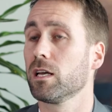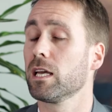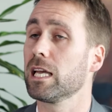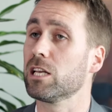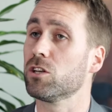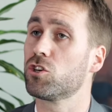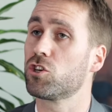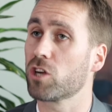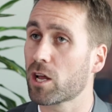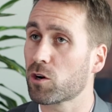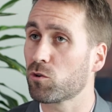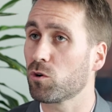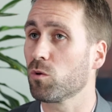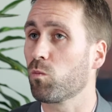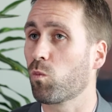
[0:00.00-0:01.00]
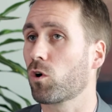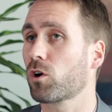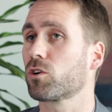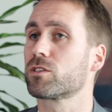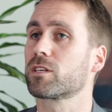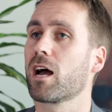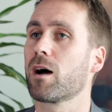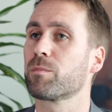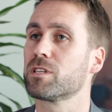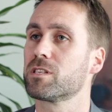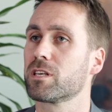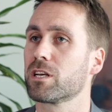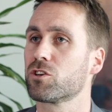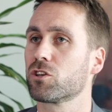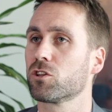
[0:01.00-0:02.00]
In general, workers'
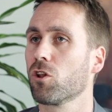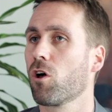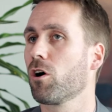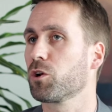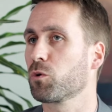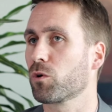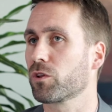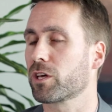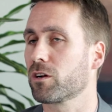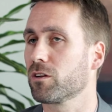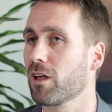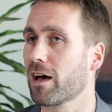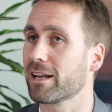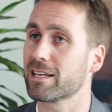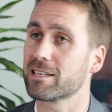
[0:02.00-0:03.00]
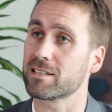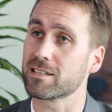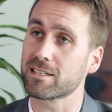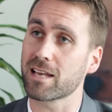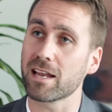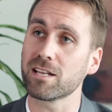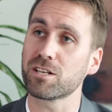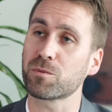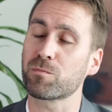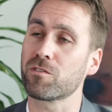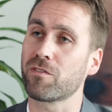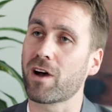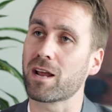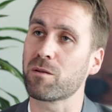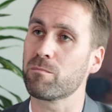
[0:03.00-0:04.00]
compensation law in North Carolina is intended to
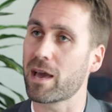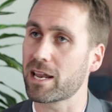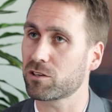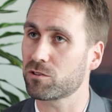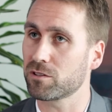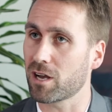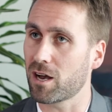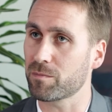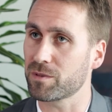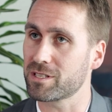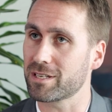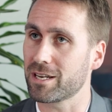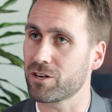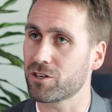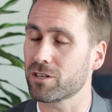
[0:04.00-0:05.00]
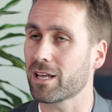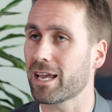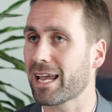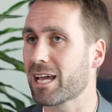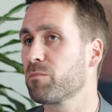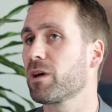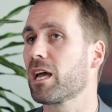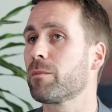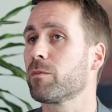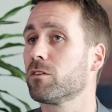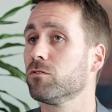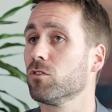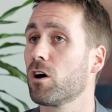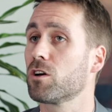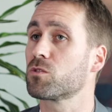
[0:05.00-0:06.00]
provide medical compensation and payment
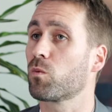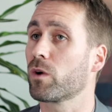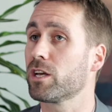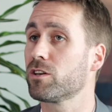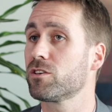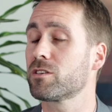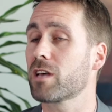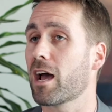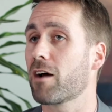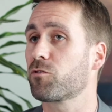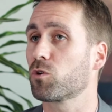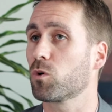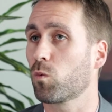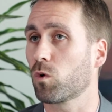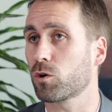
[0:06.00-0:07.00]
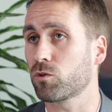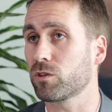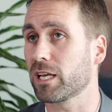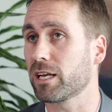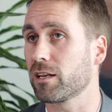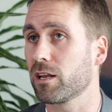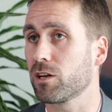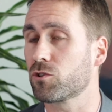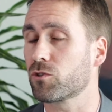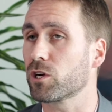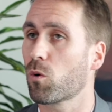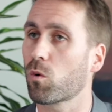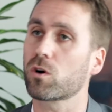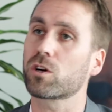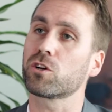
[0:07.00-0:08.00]
of lost wages after a work-related
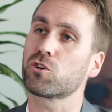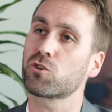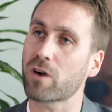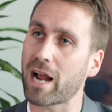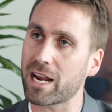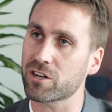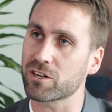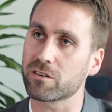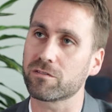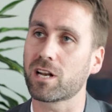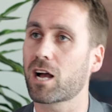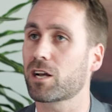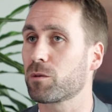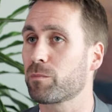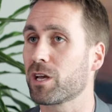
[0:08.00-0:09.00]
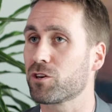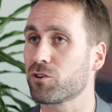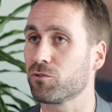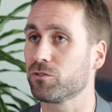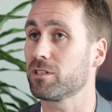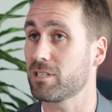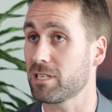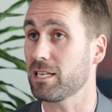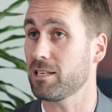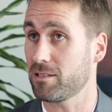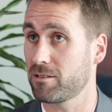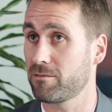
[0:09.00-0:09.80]
injury or contraction of an occupational disease.